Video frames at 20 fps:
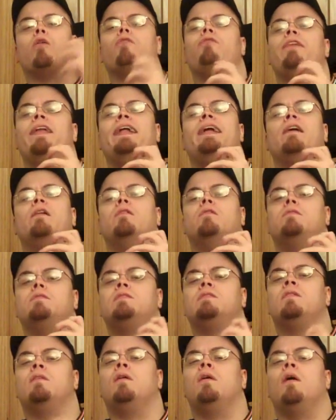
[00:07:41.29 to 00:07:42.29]

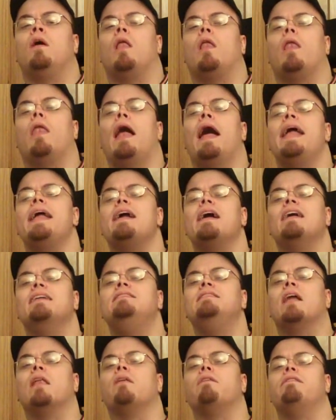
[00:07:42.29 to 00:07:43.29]
videos like a
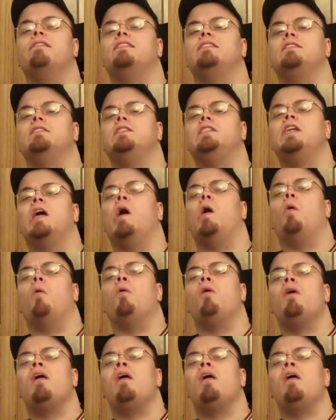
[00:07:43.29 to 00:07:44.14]
television show,